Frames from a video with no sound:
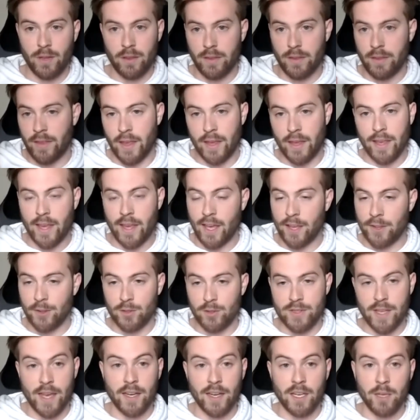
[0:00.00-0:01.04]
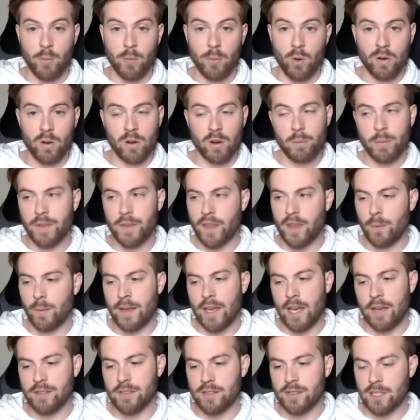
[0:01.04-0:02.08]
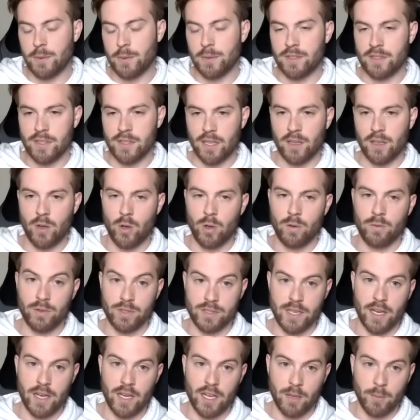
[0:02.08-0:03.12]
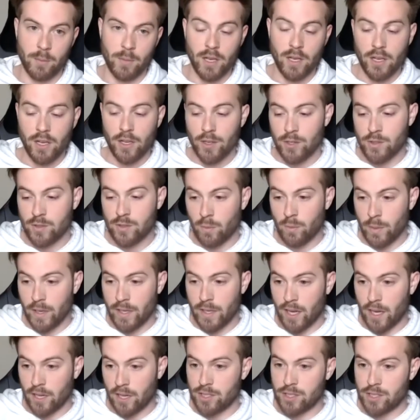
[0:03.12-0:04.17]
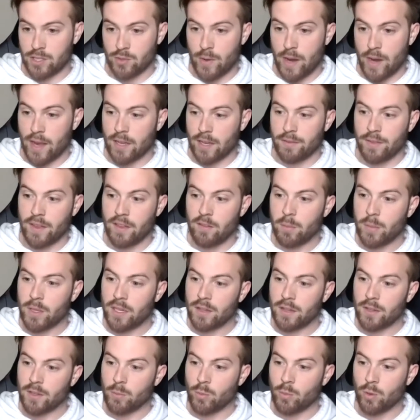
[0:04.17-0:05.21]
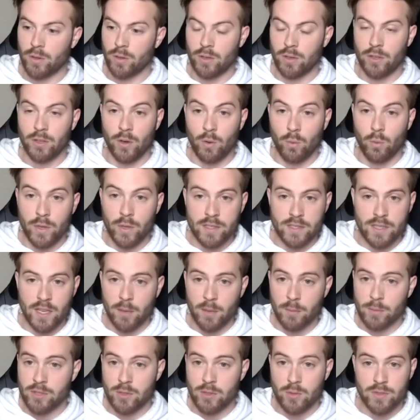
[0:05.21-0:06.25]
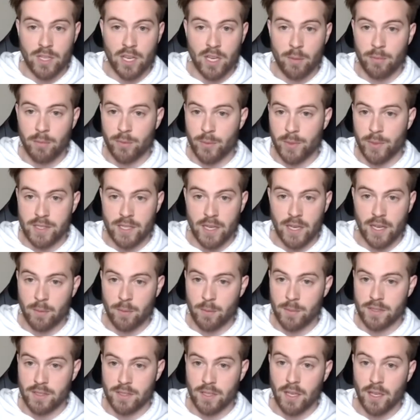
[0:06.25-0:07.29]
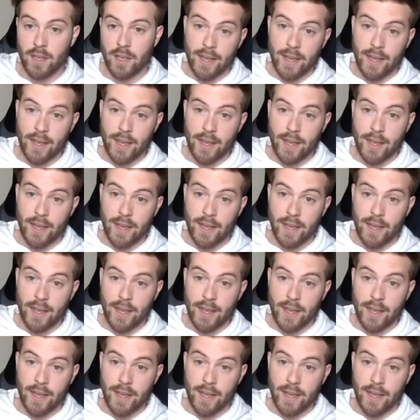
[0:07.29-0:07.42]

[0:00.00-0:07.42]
they can't use that anymore but then we have sequences that go over time so we can actually track if they've been in there more than, you know, one time, two time, three times.